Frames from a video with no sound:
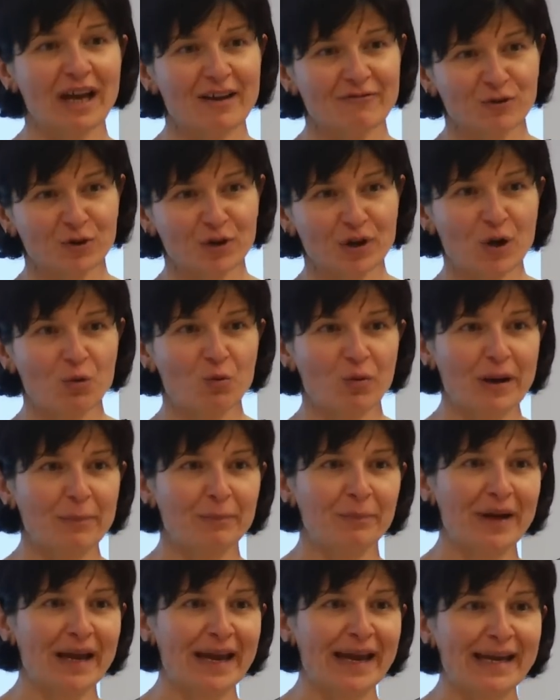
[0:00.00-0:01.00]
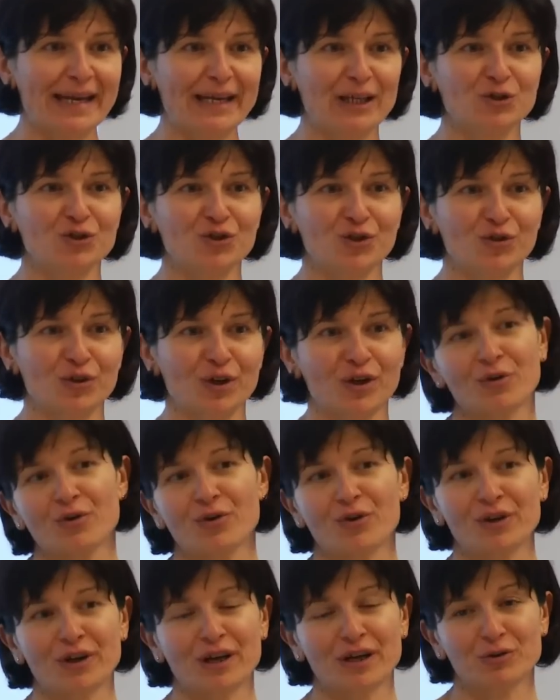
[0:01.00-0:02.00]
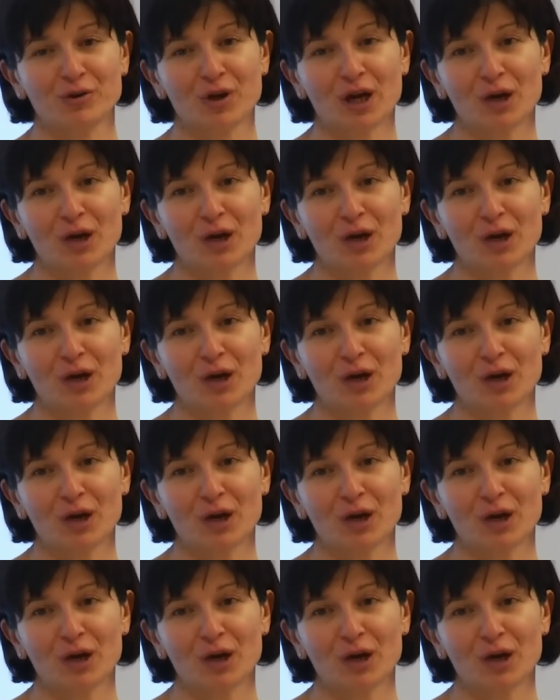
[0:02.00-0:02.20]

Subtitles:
have on our webpage and on